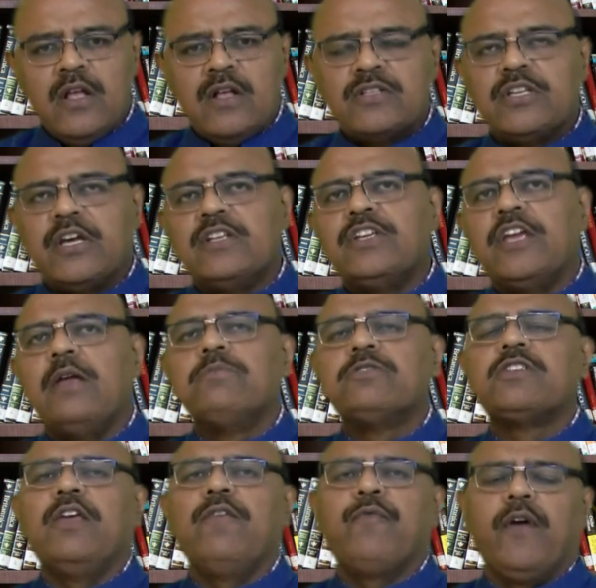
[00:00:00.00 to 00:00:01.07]
Sir James
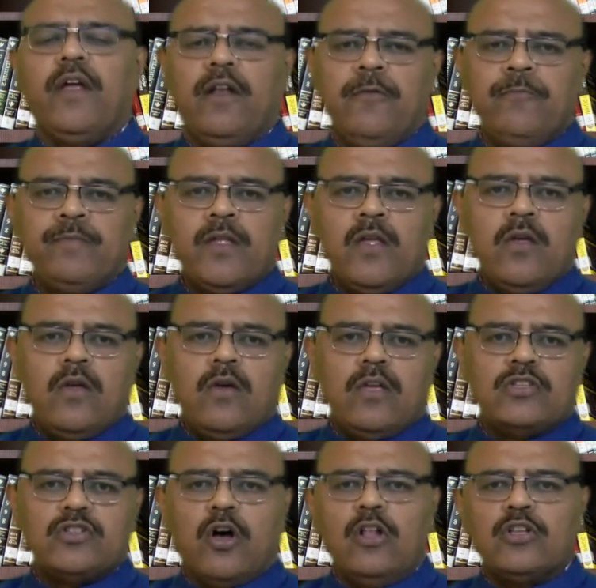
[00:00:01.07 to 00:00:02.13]
Stephen
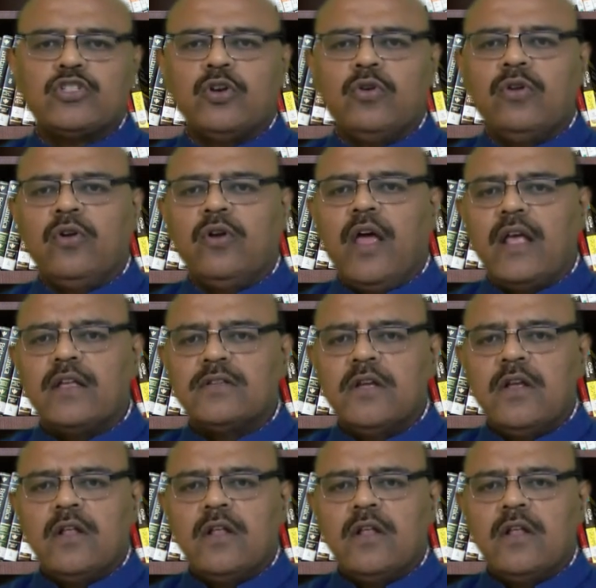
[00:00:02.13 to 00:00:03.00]
is also known as